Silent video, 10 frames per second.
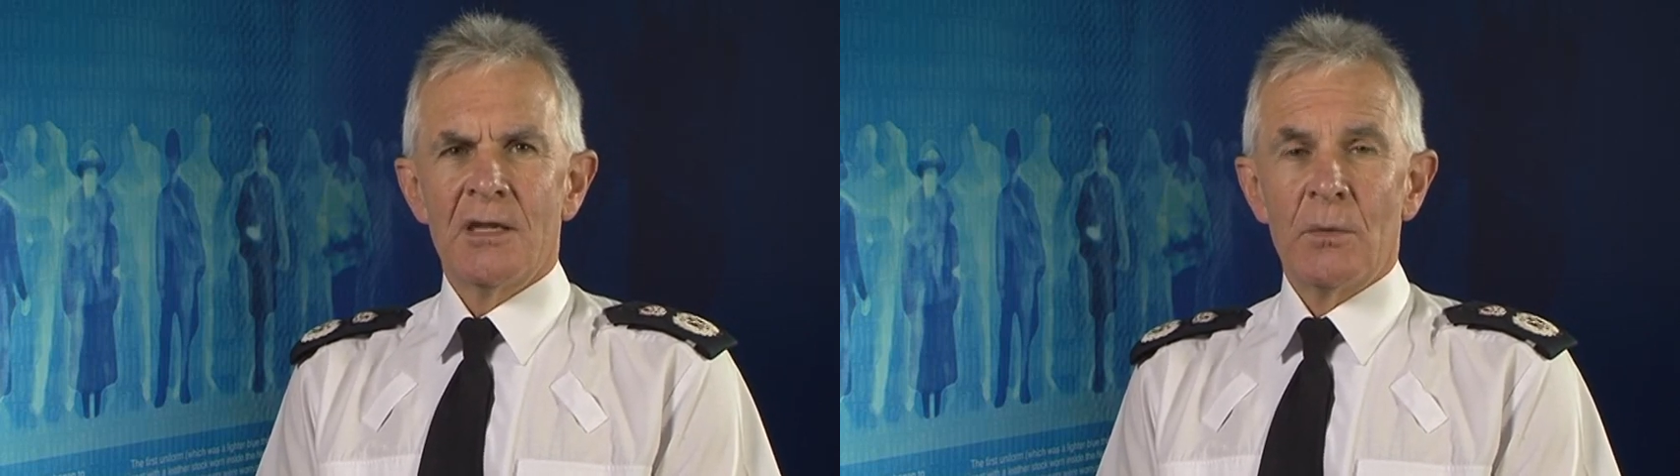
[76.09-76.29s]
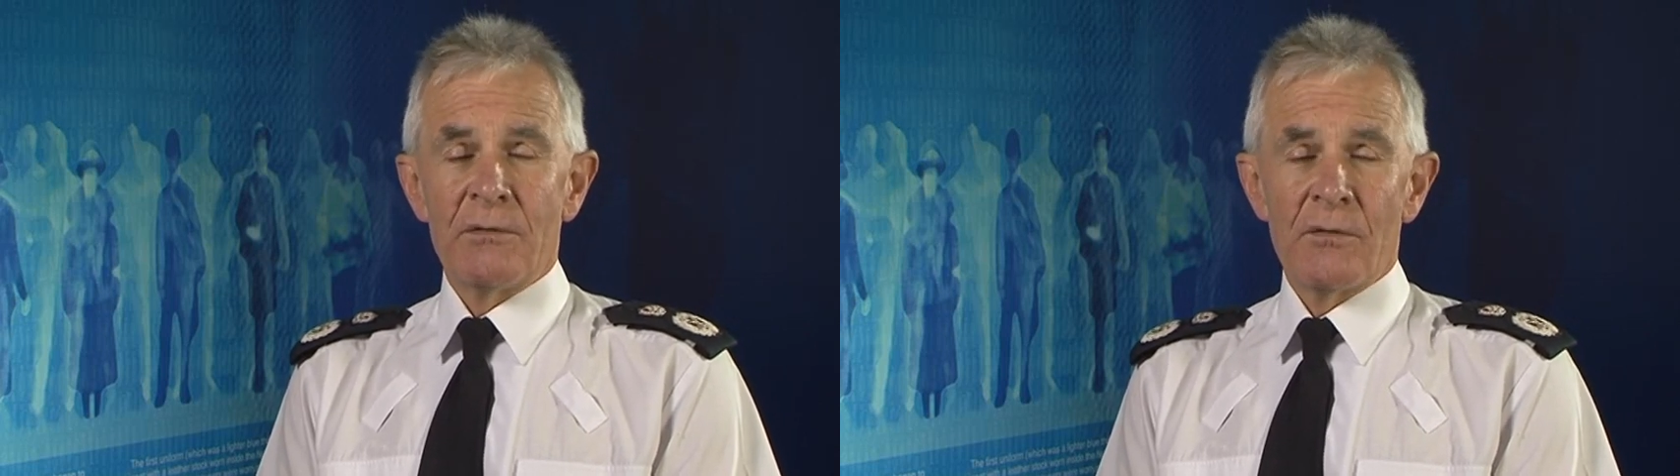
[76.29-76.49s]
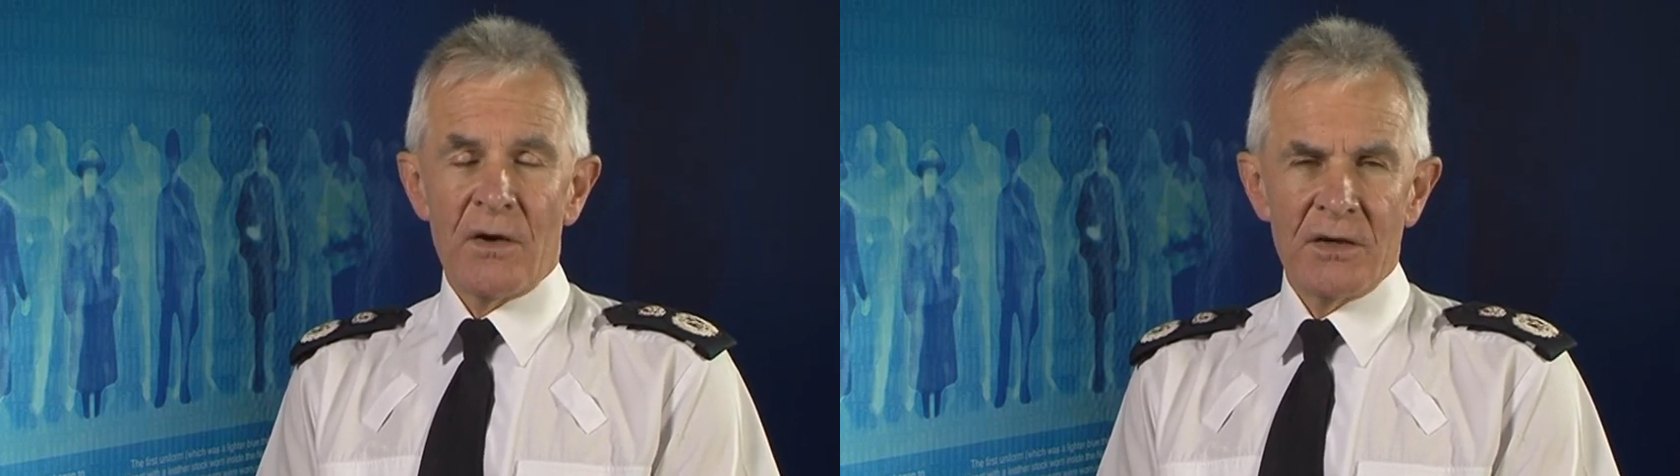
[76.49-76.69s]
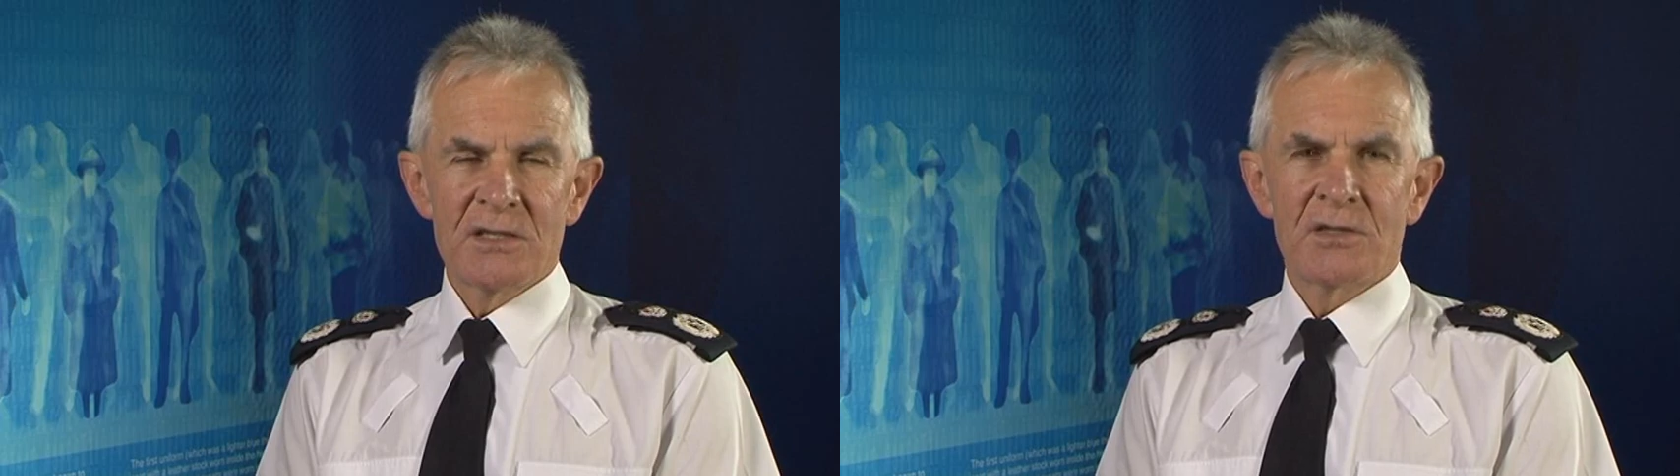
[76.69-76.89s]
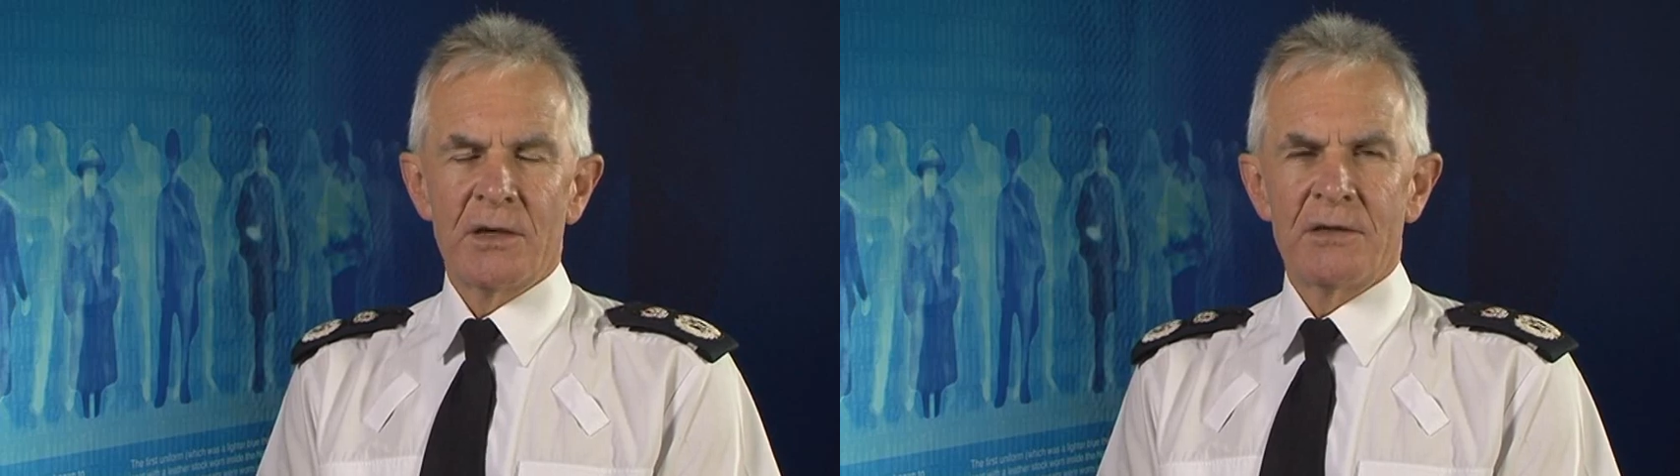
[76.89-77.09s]
that we have a very
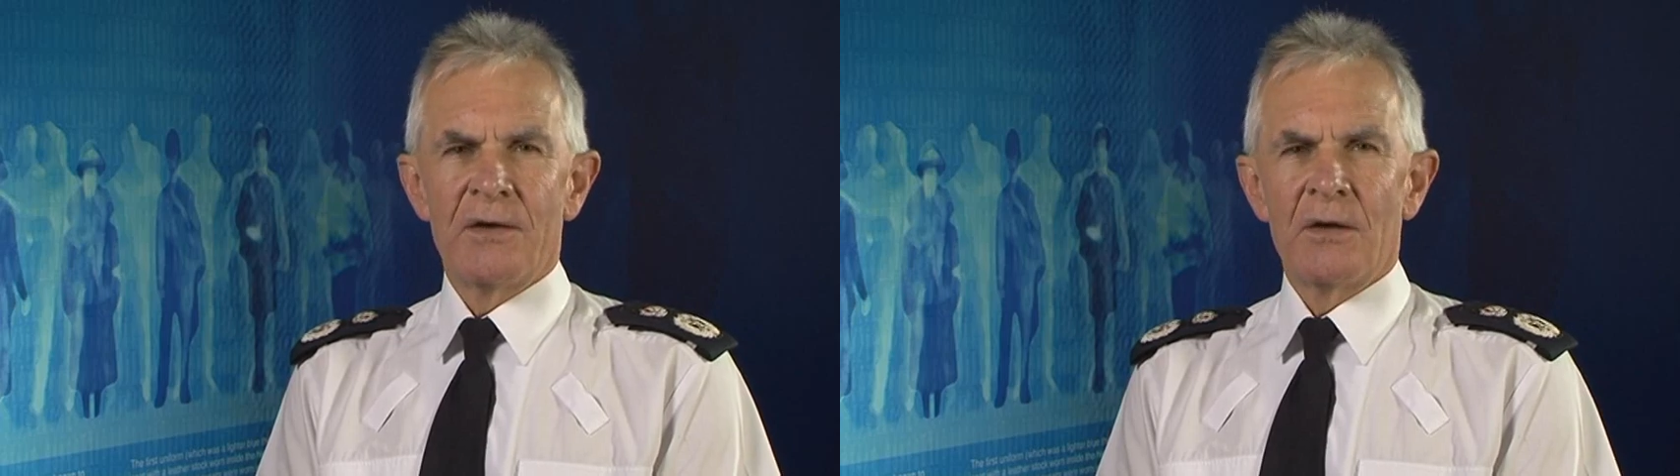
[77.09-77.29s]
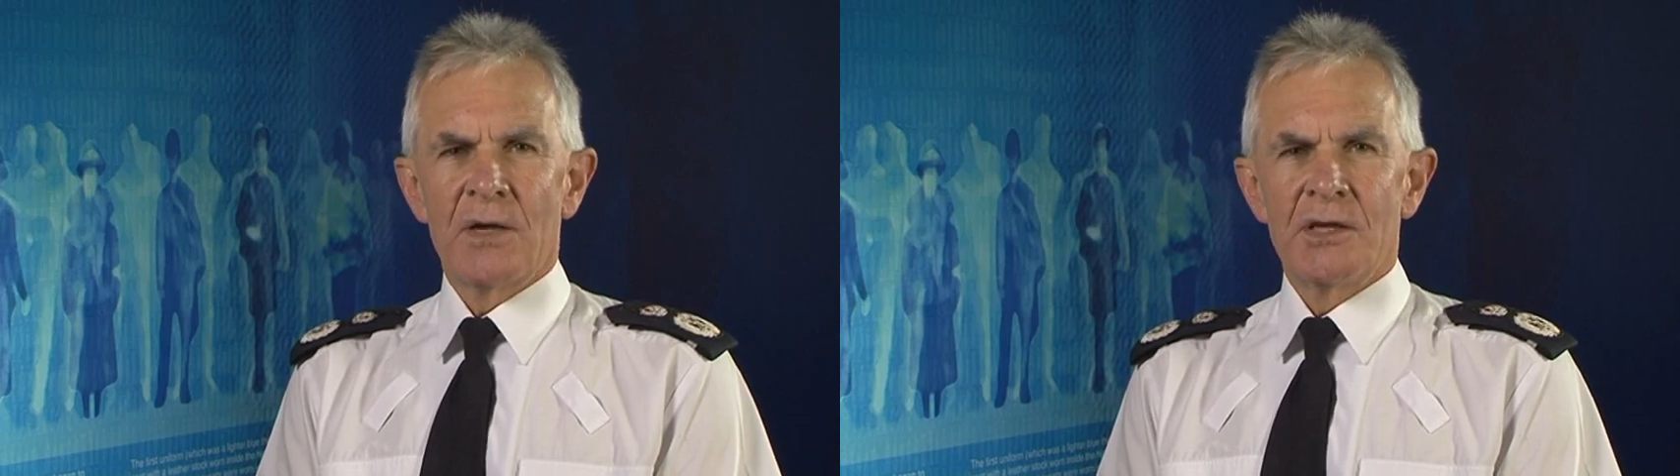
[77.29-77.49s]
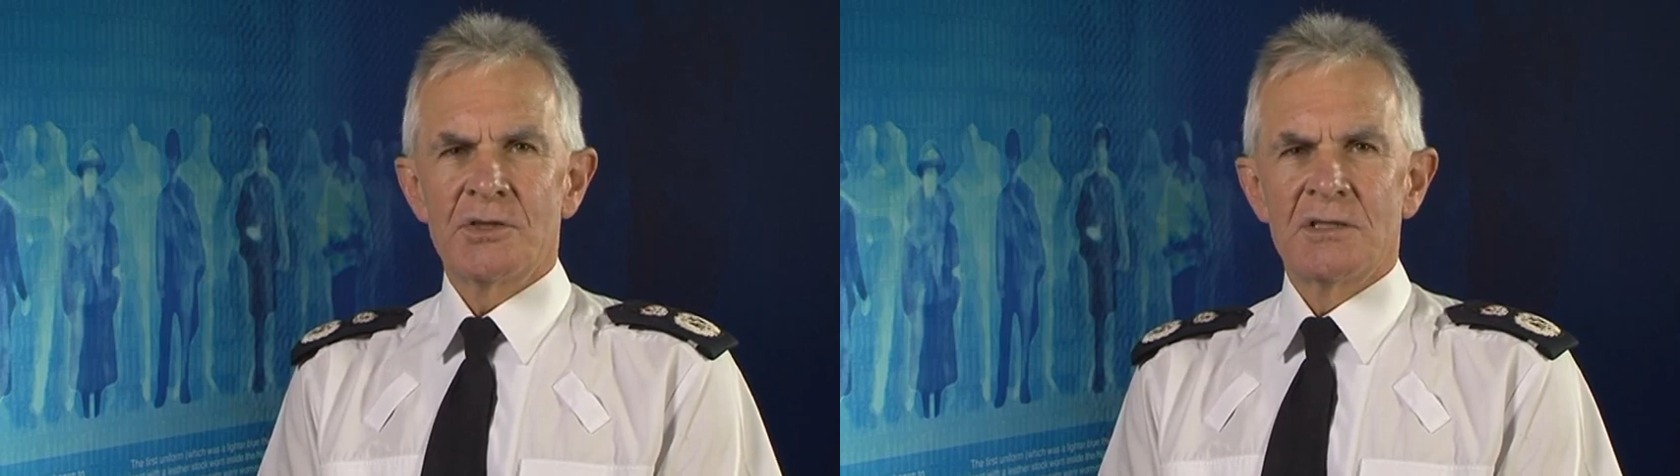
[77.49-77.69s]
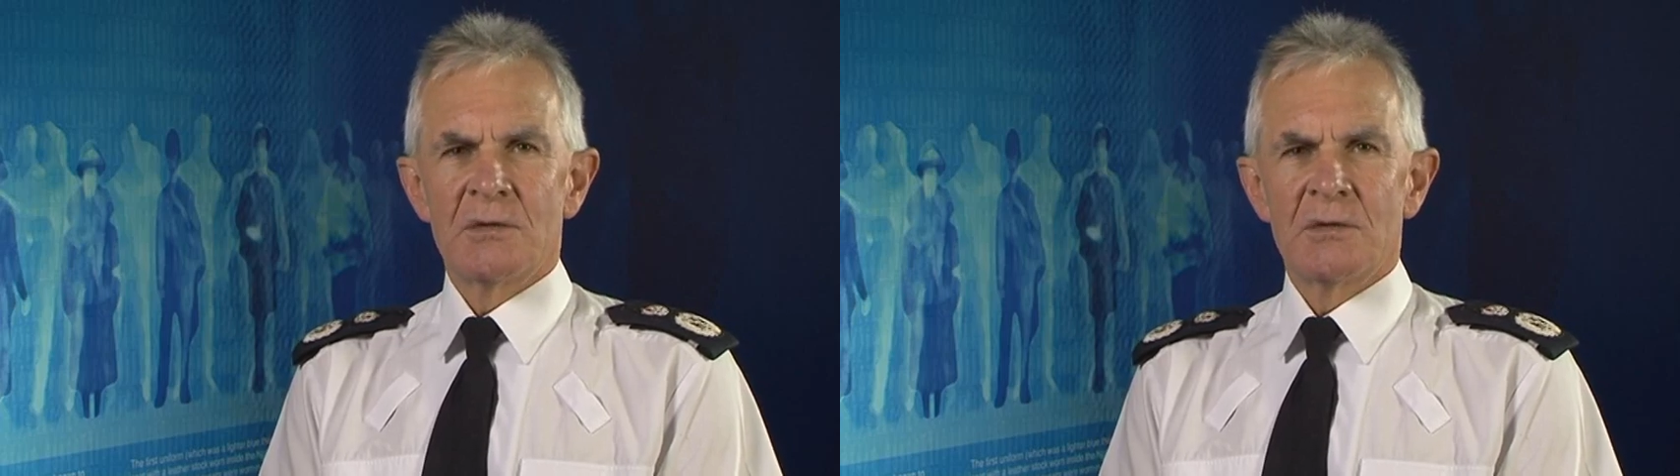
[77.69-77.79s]
solid foundation